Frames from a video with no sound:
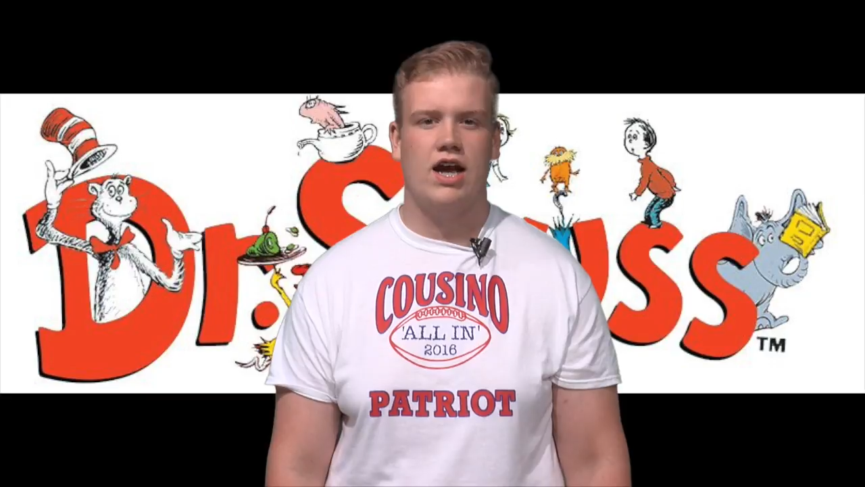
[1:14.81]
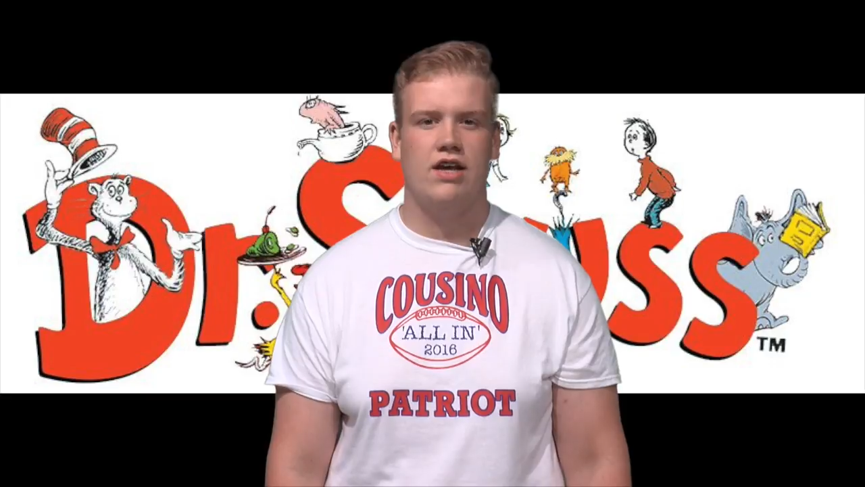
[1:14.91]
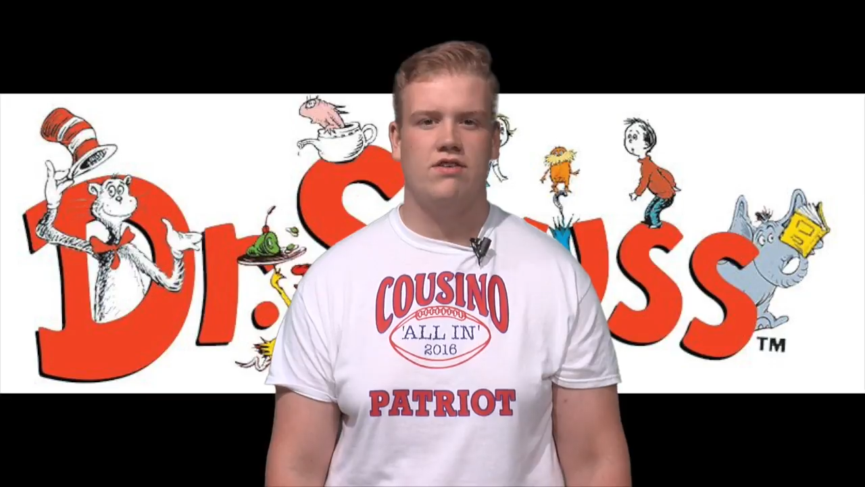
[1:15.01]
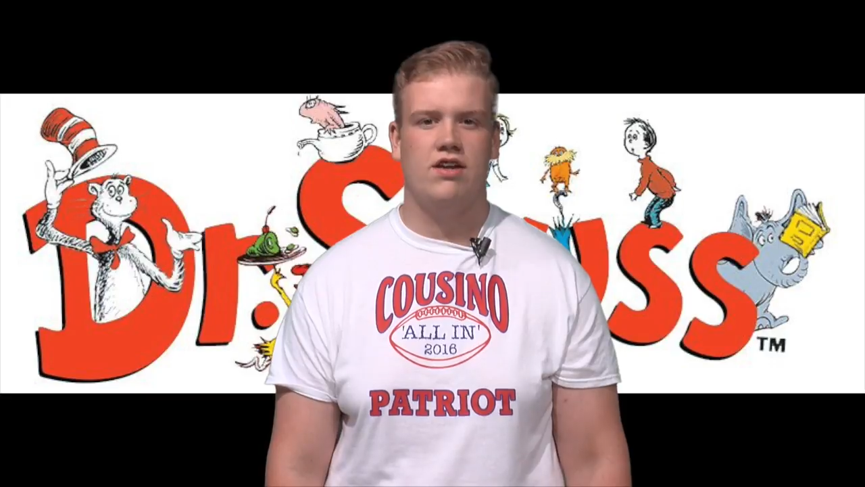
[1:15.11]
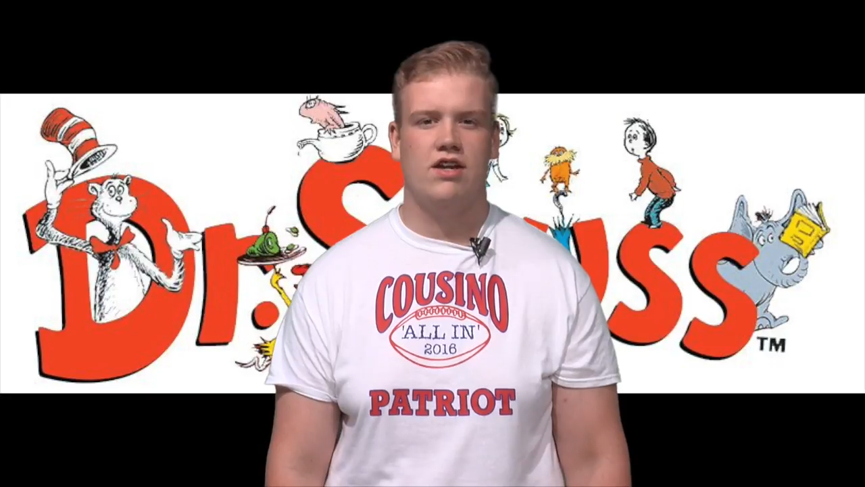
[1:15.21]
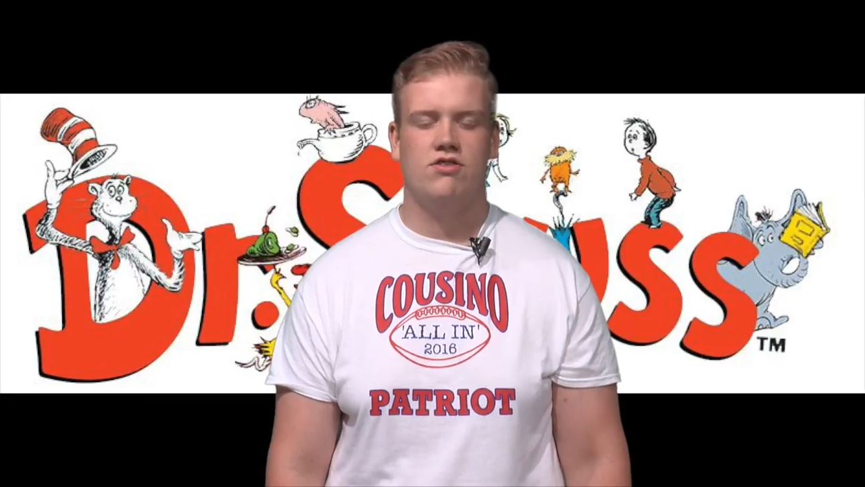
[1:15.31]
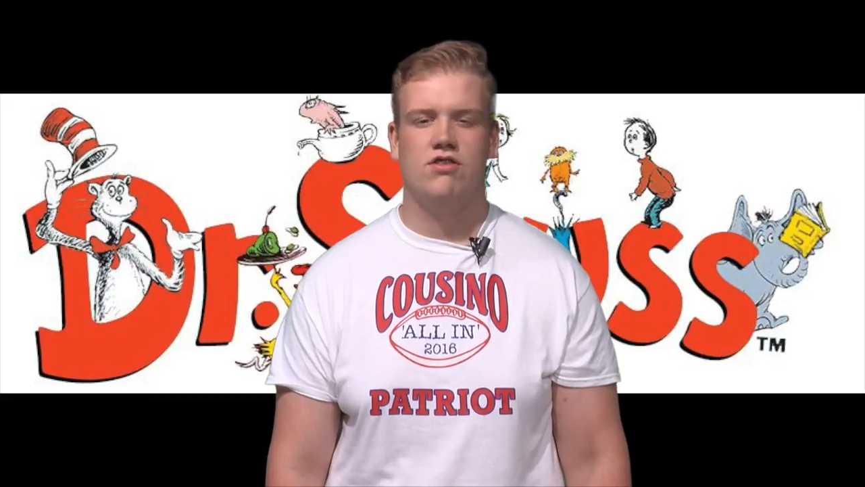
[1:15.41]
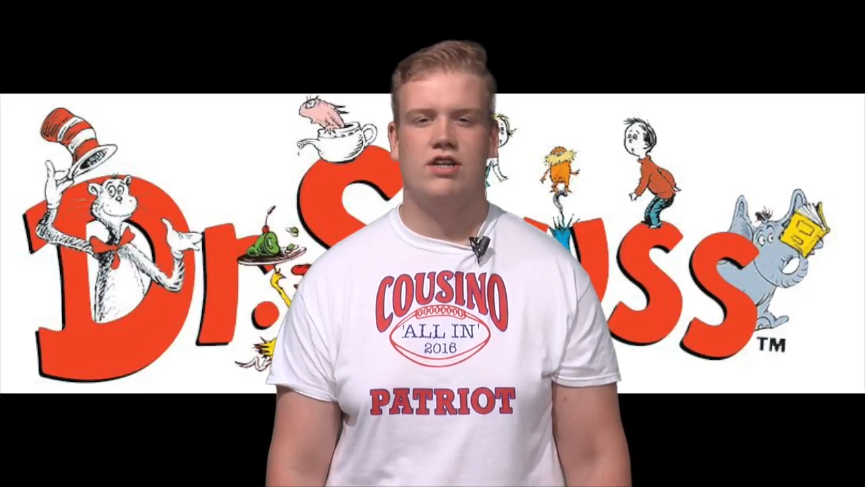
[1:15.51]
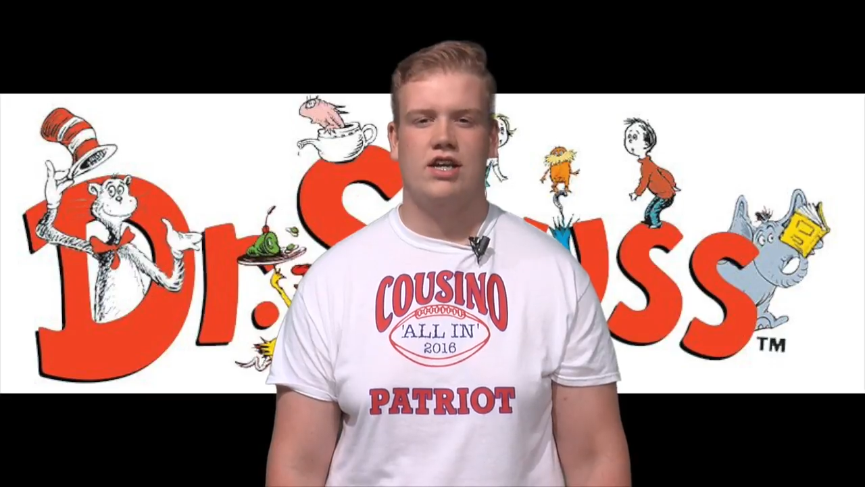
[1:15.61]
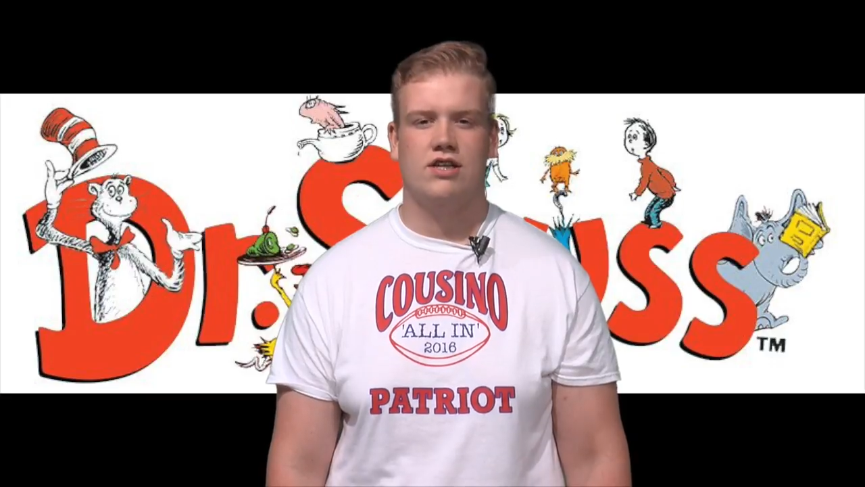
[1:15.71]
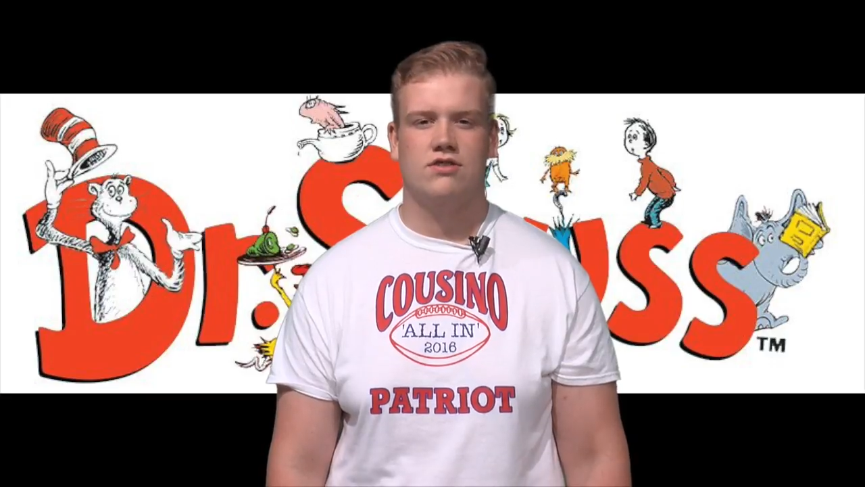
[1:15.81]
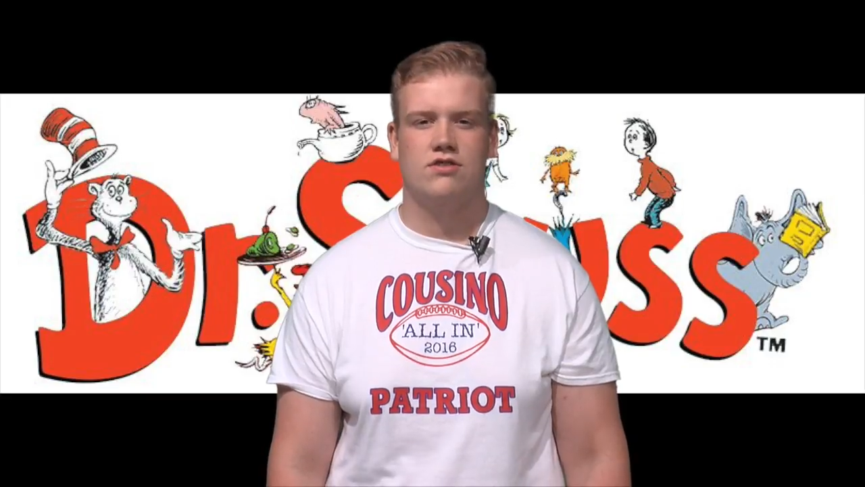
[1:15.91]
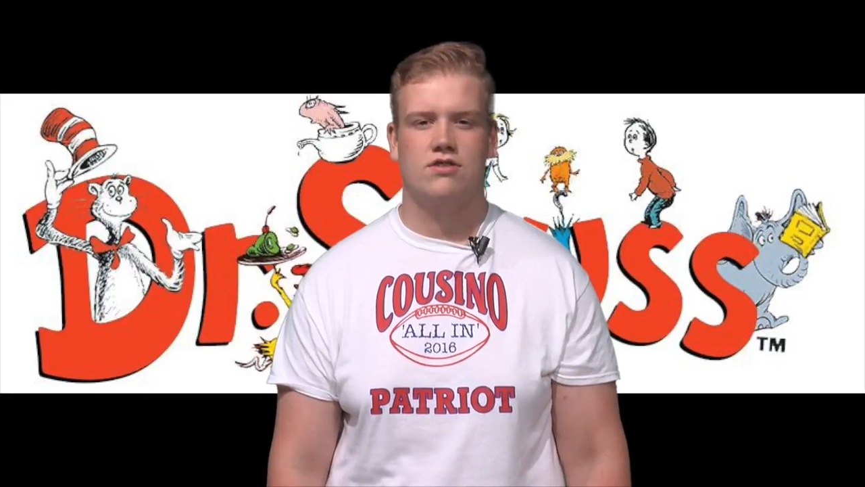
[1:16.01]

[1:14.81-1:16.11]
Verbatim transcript: ID to enter the dance.